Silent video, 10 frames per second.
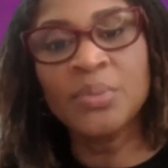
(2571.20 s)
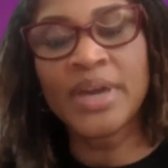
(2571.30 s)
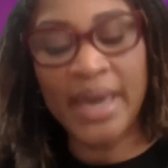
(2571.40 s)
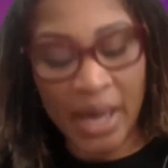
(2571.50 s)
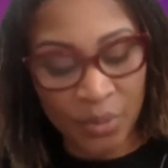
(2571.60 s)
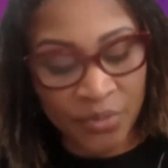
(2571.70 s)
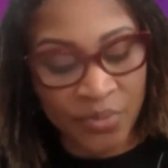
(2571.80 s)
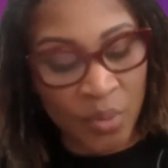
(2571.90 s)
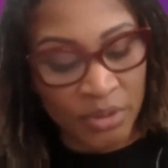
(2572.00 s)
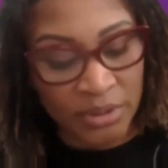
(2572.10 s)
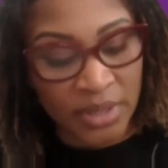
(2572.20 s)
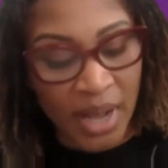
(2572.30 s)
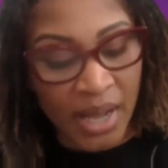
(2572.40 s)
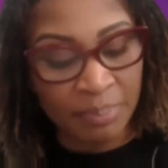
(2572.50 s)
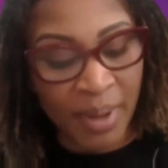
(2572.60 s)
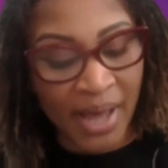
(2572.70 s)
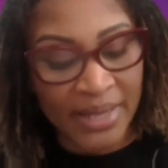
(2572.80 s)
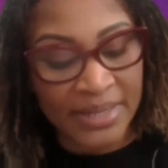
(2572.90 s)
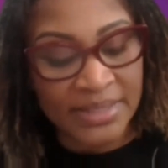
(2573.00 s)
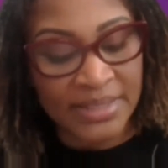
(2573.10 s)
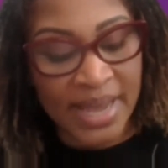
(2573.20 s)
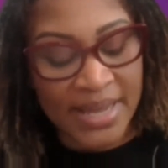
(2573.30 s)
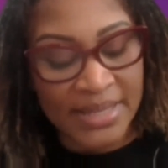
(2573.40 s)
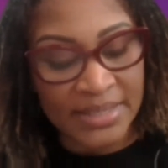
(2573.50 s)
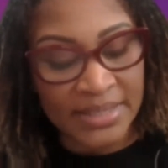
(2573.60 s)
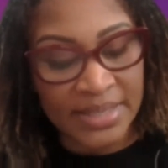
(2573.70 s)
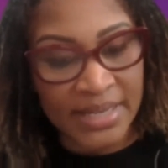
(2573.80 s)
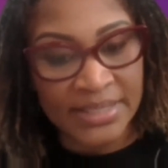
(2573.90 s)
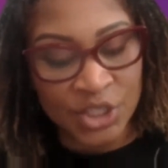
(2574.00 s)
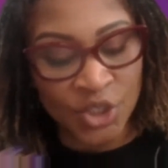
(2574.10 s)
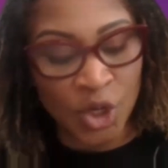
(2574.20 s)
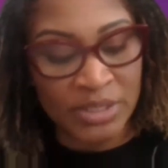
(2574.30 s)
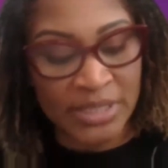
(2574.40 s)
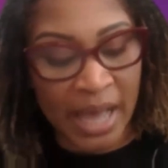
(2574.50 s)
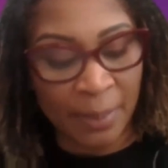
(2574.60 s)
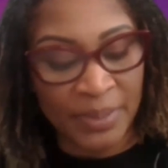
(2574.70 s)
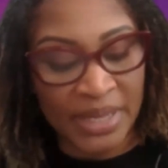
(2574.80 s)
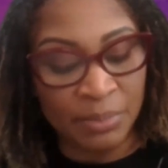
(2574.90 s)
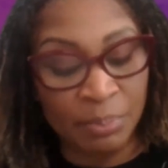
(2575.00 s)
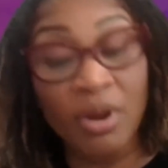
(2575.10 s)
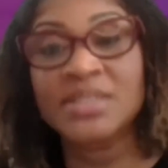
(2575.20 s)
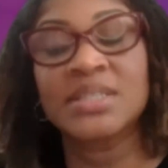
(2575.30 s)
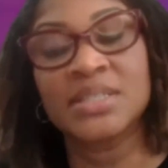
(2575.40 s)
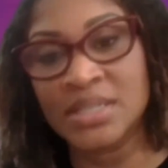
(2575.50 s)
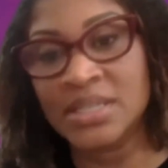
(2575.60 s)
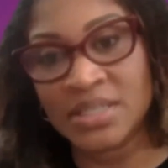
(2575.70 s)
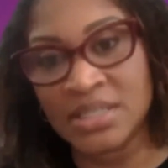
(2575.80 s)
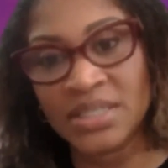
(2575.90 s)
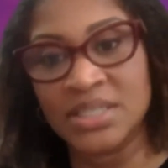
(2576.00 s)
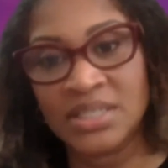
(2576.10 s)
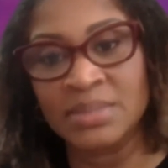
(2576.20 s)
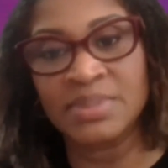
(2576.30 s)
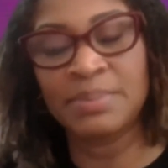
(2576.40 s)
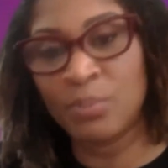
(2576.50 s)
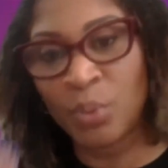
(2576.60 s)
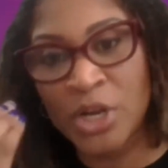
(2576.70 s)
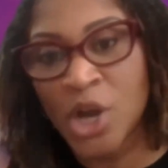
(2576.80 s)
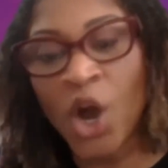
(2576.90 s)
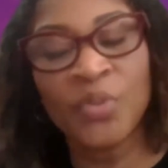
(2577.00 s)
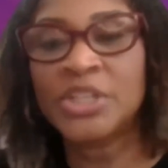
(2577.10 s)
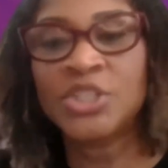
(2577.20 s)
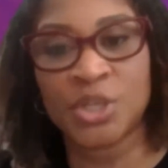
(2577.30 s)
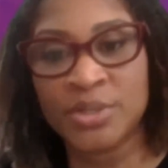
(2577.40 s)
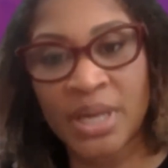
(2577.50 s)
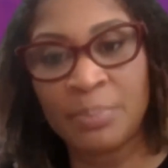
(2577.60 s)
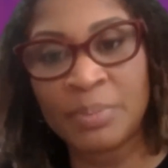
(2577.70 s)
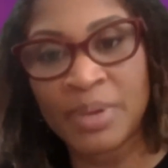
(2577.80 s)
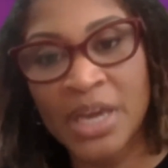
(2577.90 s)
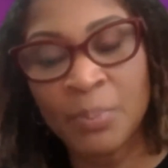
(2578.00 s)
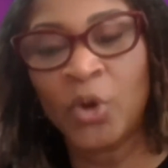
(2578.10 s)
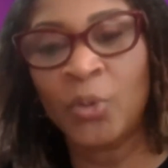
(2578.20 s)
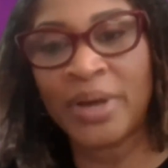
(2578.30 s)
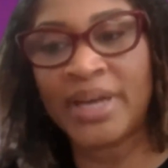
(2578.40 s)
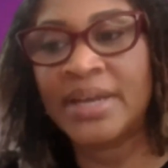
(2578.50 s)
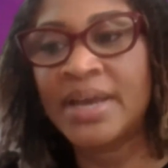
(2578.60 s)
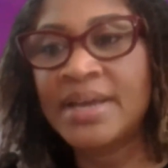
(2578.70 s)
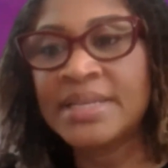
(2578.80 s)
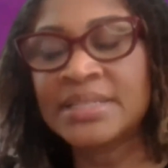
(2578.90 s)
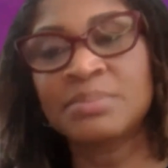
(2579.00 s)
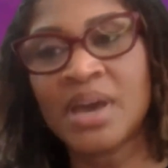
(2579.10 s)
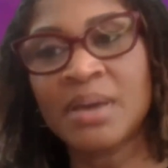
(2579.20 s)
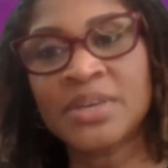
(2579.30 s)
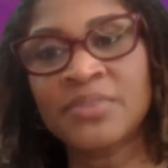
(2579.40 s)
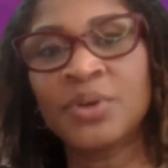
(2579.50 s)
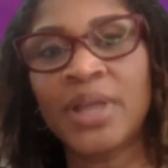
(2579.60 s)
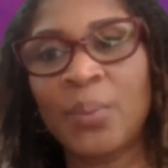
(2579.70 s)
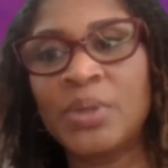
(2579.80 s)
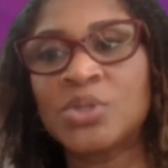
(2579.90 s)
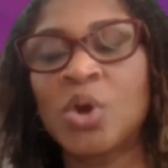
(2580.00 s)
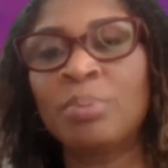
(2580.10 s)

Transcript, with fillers: You account for bias as it shows up in processes and systems. I mean, we know that it shows up in people, but sometimes I feel like we